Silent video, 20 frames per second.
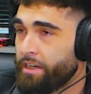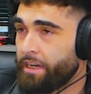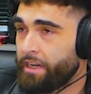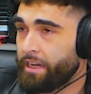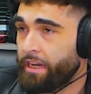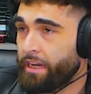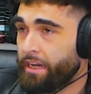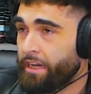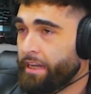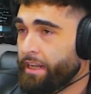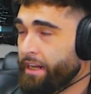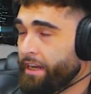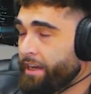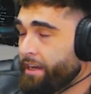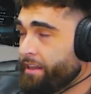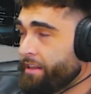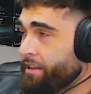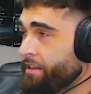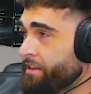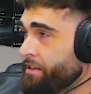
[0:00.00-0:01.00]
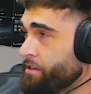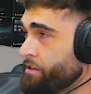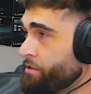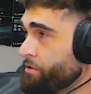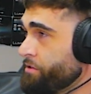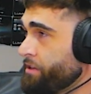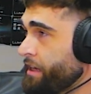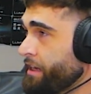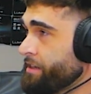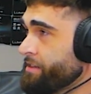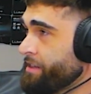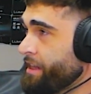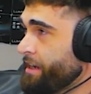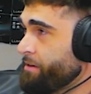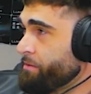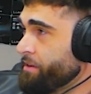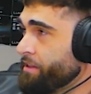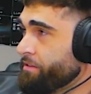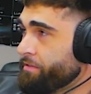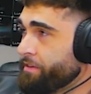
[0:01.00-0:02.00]
and this dude like slapped
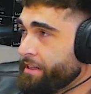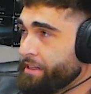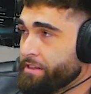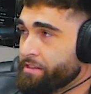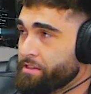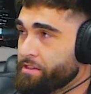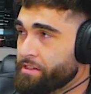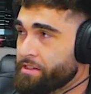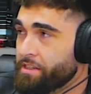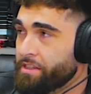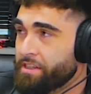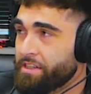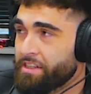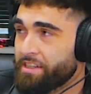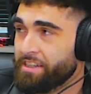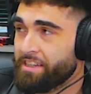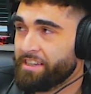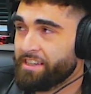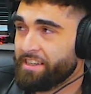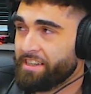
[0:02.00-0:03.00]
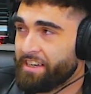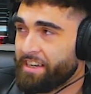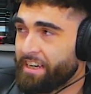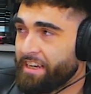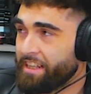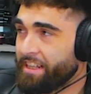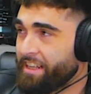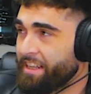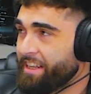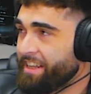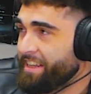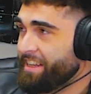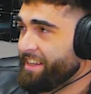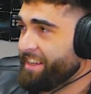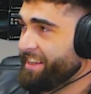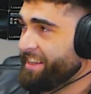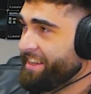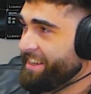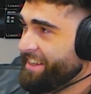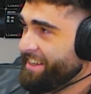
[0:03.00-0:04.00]
me in the face. Oh, and, yeah, I remember
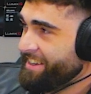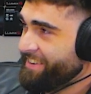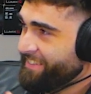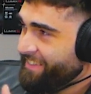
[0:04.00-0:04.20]
this.